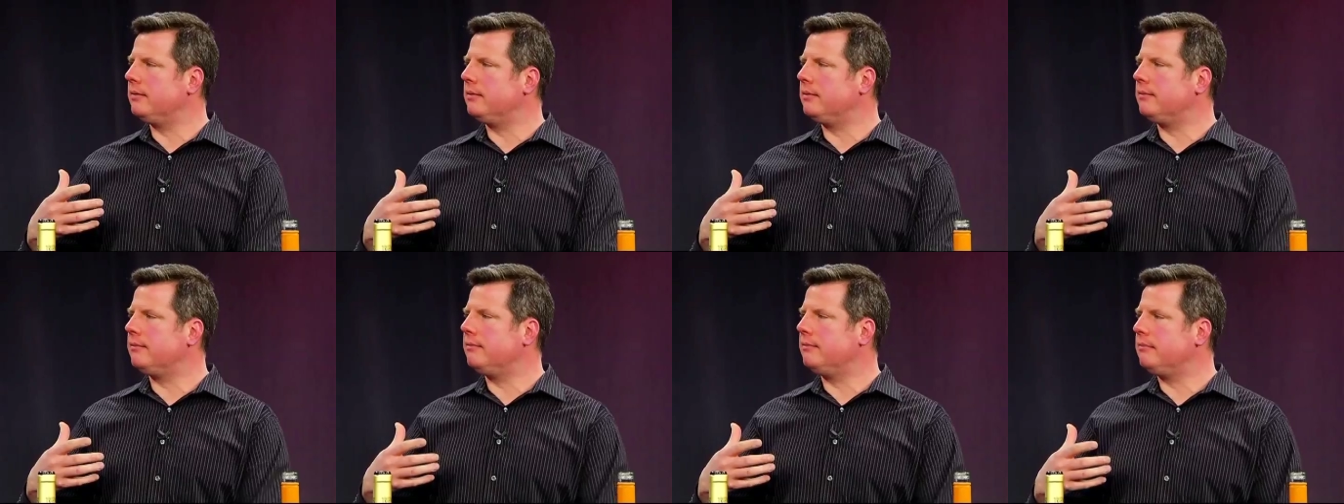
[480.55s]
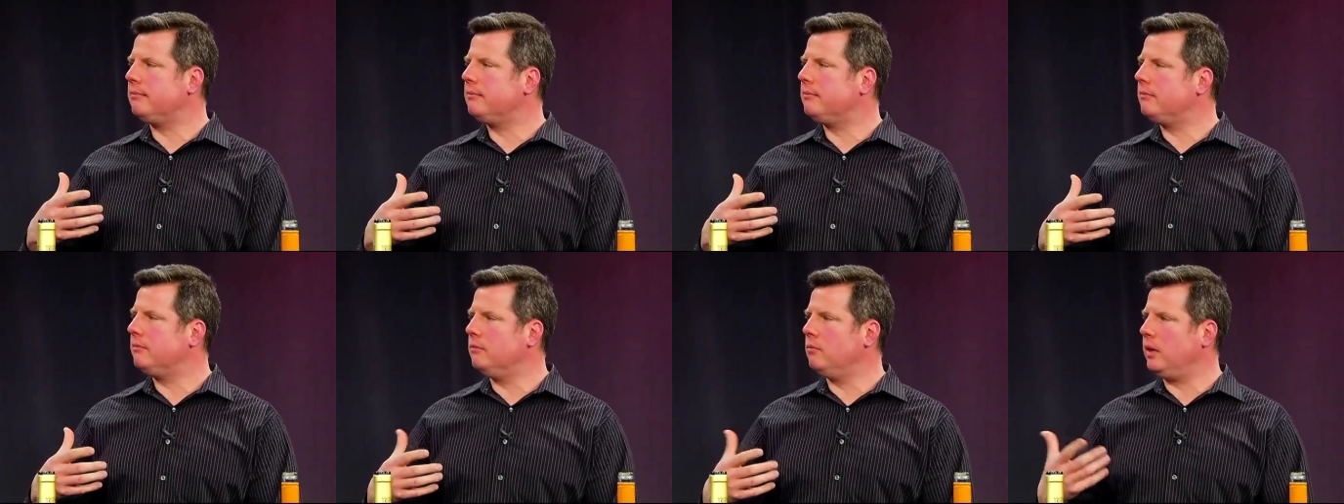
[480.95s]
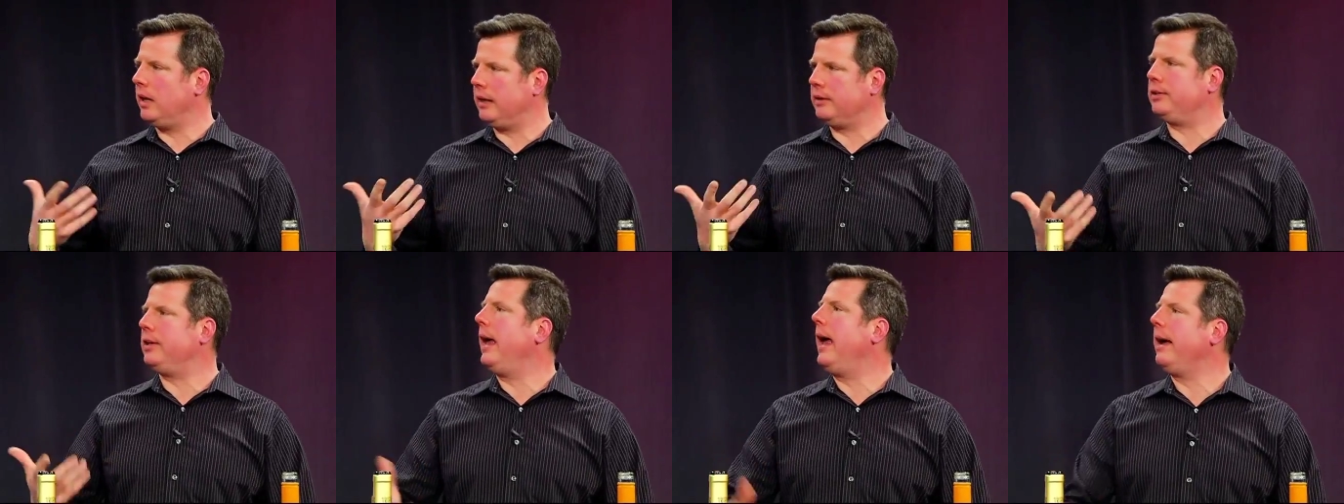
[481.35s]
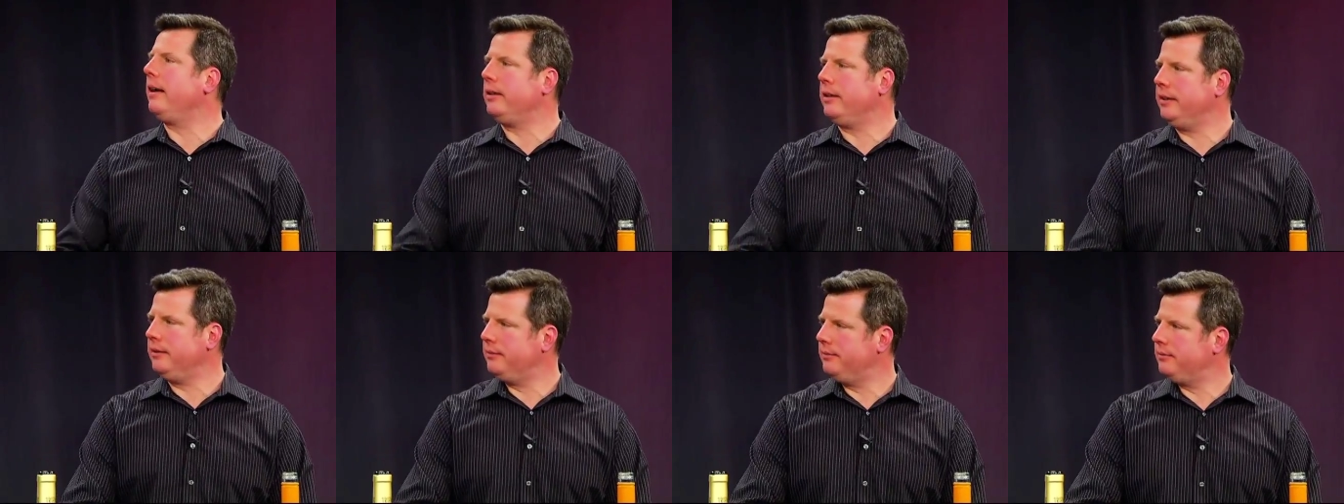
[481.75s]
wanting more.
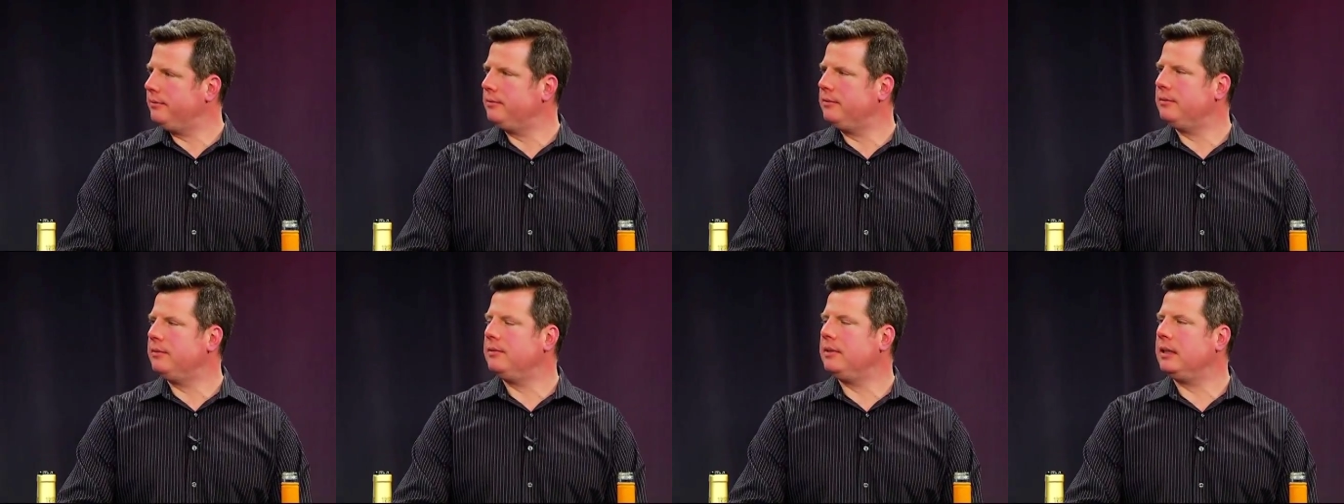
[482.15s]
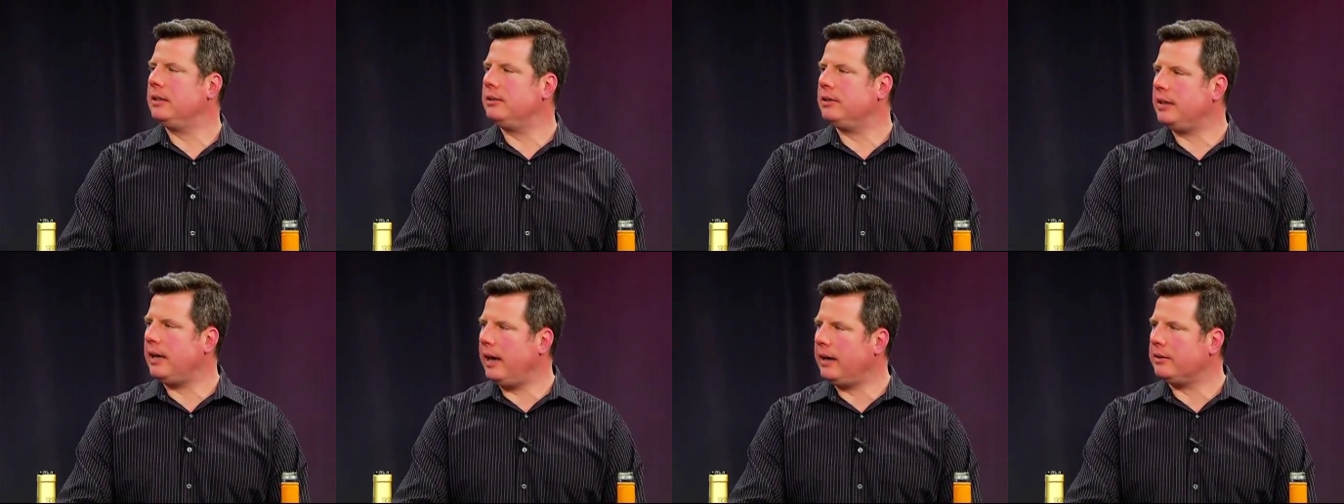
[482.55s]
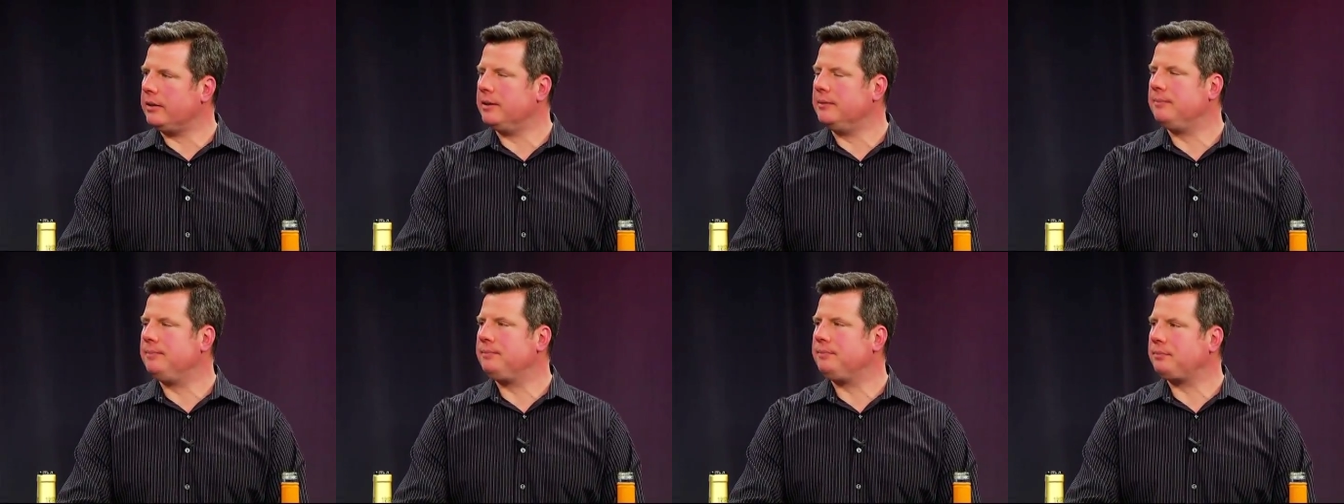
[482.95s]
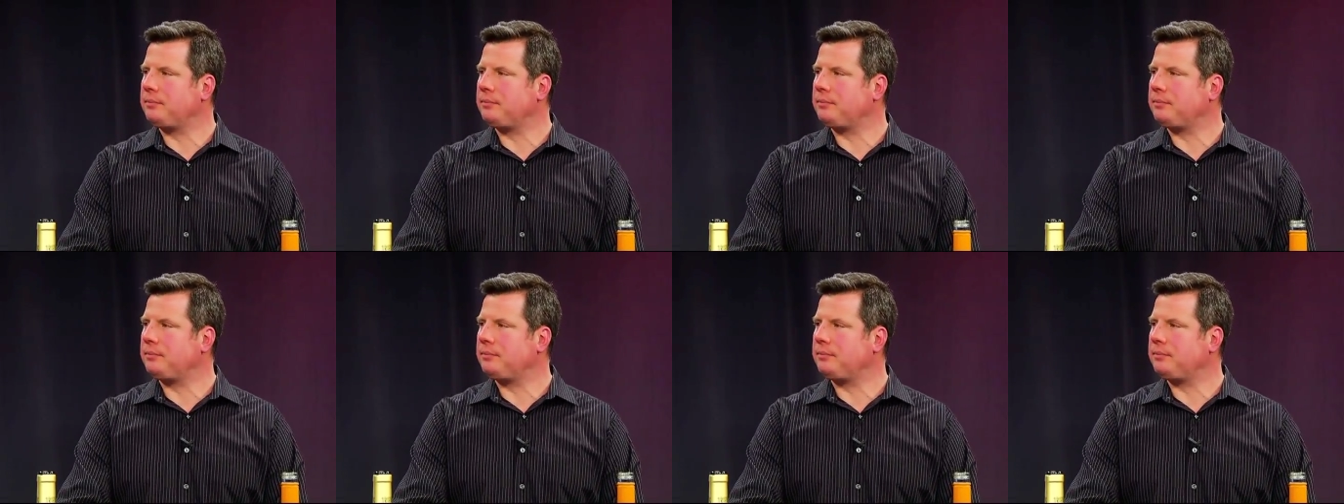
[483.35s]
Exactly. Yeah, exactly. But once